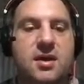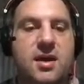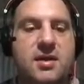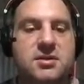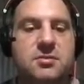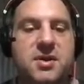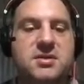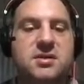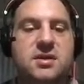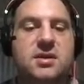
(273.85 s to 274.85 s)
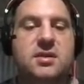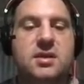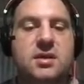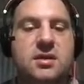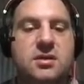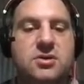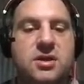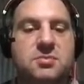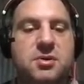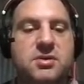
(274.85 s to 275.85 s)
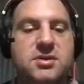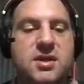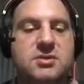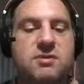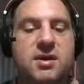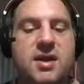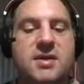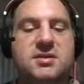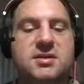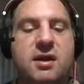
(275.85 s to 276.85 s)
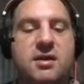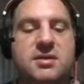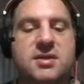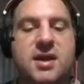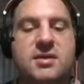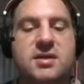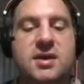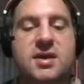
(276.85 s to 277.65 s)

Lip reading: And so basically the transposase recognizes the target site,